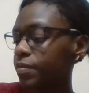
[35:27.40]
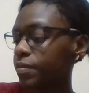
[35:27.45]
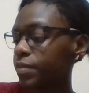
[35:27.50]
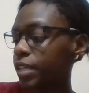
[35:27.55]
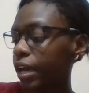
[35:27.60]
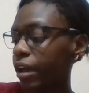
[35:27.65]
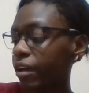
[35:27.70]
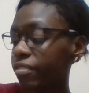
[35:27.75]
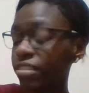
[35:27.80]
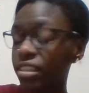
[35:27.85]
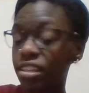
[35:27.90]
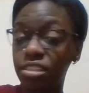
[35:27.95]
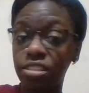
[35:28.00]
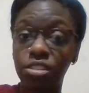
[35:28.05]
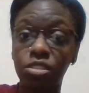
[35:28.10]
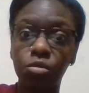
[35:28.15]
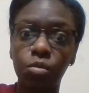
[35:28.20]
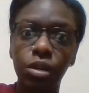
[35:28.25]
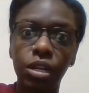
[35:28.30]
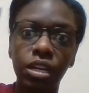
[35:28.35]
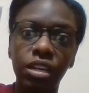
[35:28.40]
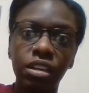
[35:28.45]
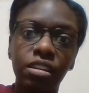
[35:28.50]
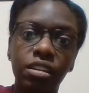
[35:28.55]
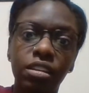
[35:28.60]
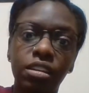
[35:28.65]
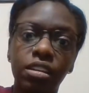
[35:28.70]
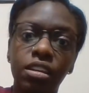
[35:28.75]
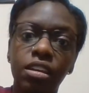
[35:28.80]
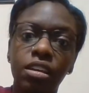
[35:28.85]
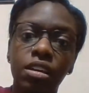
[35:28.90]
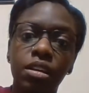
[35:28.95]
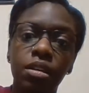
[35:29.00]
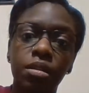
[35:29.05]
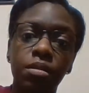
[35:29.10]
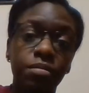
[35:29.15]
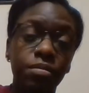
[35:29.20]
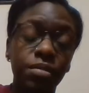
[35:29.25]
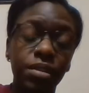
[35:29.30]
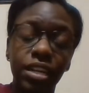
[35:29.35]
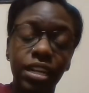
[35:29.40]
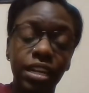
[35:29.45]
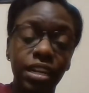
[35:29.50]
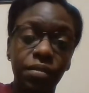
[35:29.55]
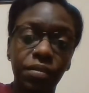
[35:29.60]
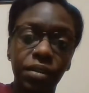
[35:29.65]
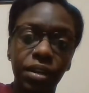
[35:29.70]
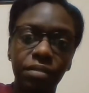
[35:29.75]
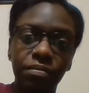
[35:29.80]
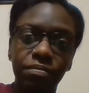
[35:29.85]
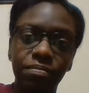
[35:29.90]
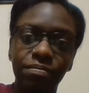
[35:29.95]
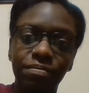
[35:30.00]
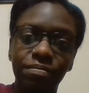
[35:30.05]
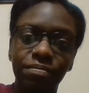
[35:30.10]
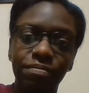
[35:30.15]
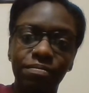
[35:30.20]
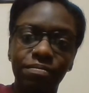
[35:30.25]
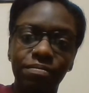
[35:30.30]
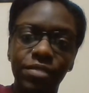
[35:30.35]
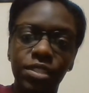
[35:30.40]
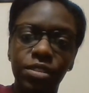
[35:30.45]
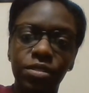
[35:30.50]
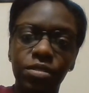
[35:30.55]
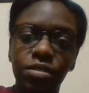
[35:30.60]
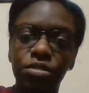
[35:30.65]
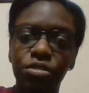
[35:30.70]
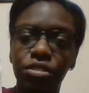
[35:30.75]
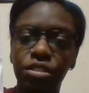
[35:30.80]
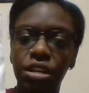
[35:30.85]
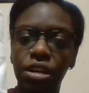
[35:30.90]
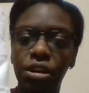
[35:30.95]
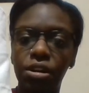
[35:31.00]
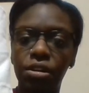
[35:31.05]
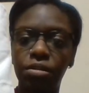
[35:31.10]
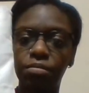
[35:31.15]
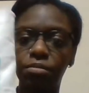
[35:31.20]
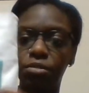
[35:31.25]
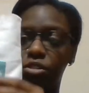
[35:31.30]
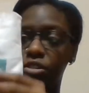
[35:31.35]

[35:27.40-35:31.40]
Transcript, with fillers: Yeah, that's a 20. But anyway, so there's the Autumn